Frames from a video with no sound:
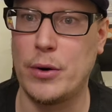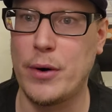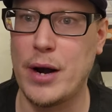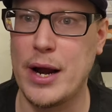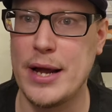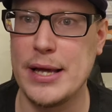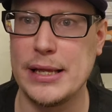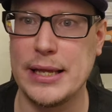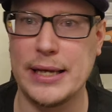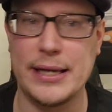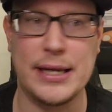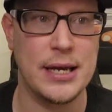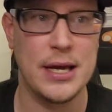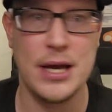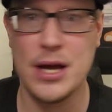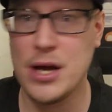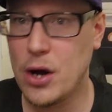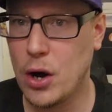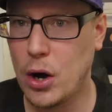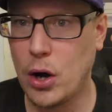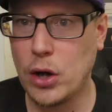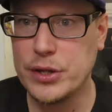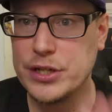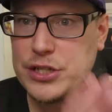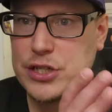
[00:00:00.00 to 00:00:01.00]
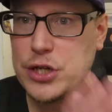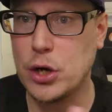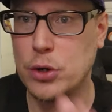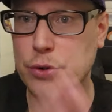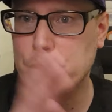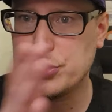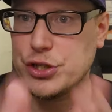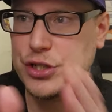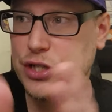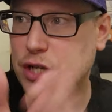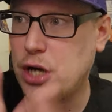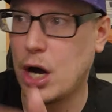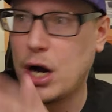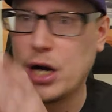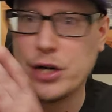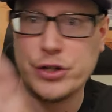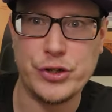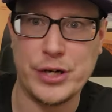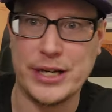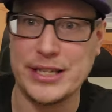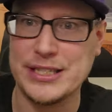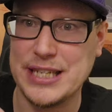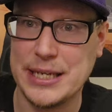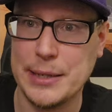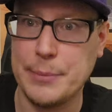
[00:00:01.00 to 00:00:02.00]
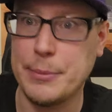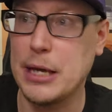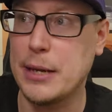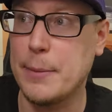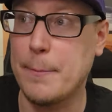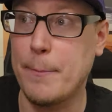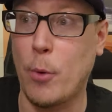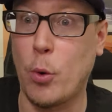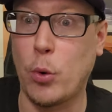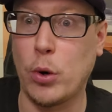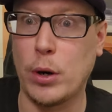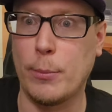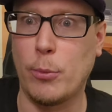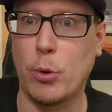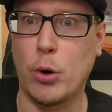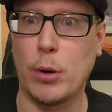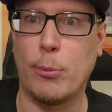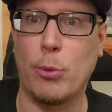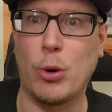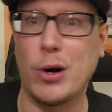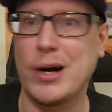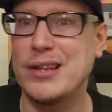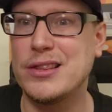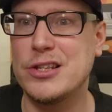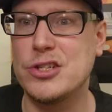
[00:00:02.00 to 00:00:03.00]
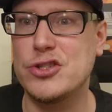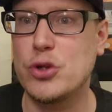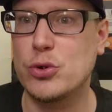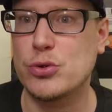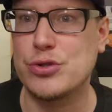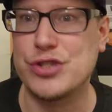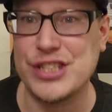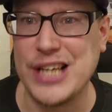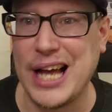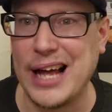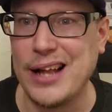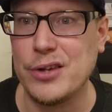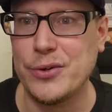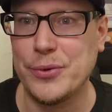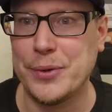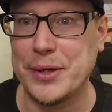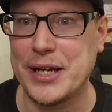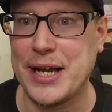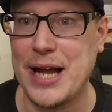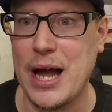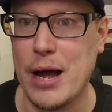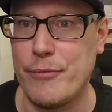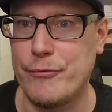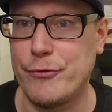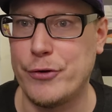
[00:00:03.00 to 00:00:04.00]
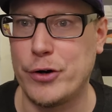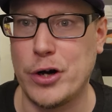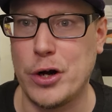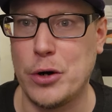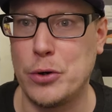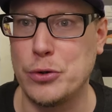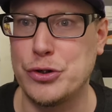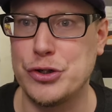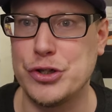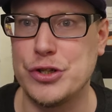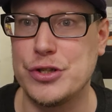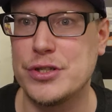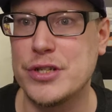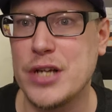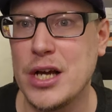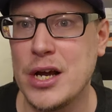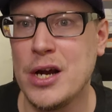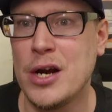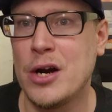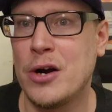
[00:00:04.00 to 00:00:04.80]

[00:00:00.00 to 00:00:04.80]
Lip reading: Right? Like, all these coaches' contracts keep getting more and more and more. And there's no salary cap for coaches.